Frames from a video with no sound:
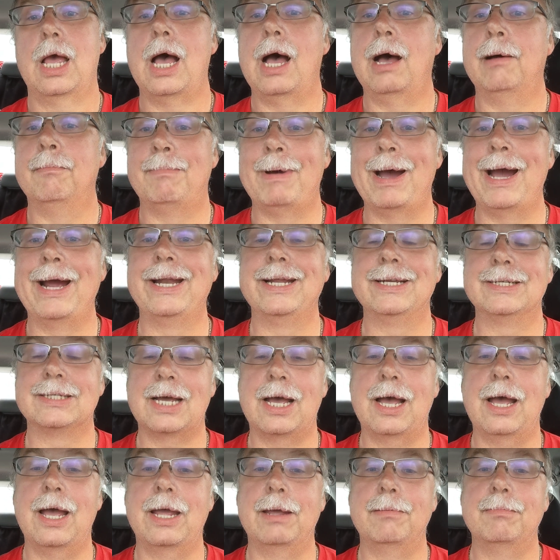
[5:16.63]
I'm biding
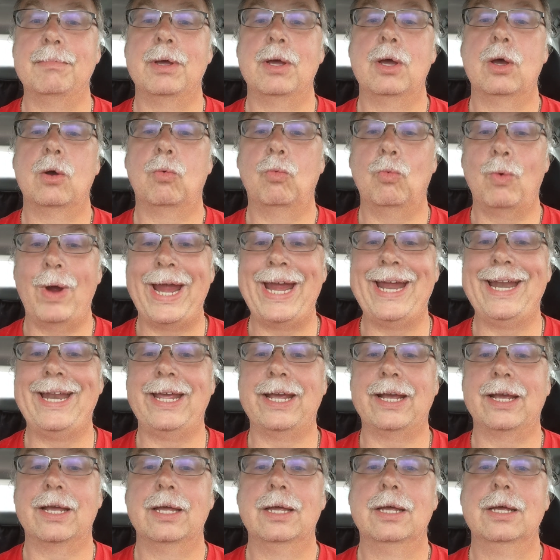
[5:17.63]
time,
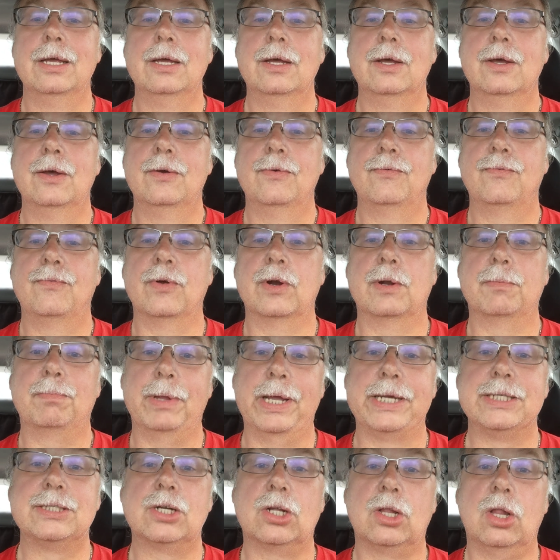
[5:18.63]
waiting for the
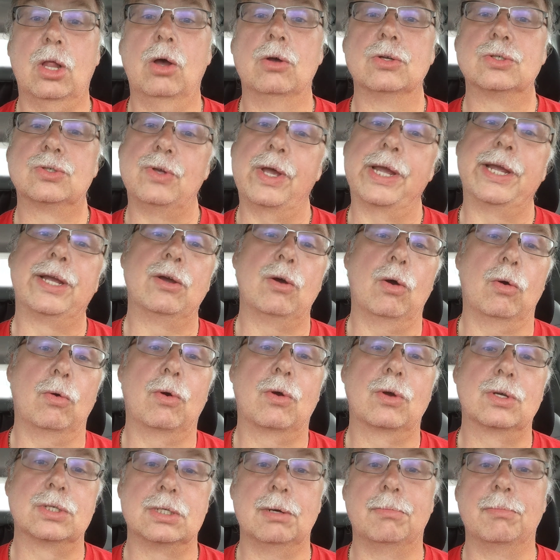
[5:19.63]
place to close so I can
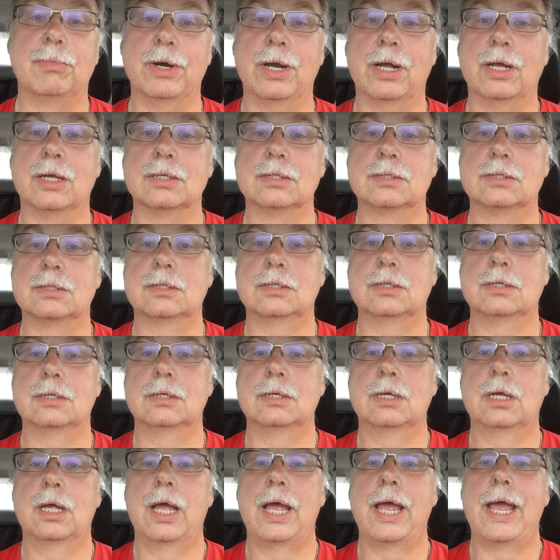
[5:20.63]
go somewhere else.
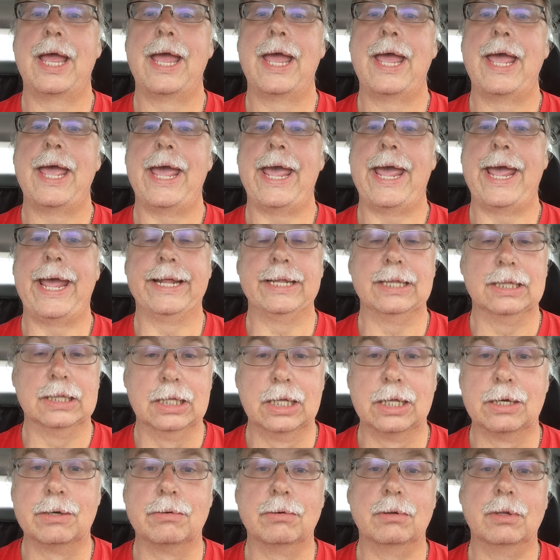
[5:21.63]
And
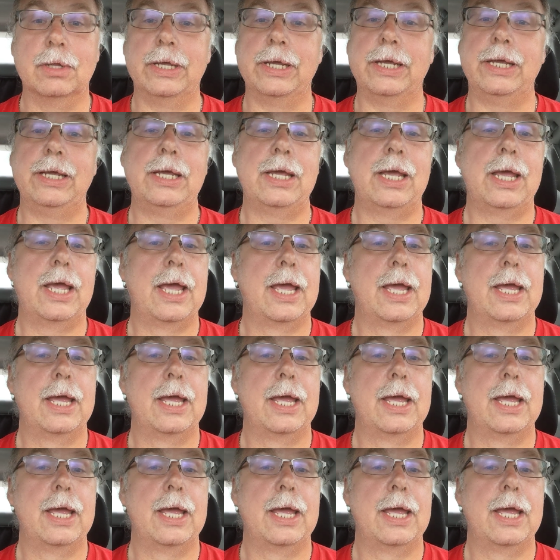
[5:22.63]
literally,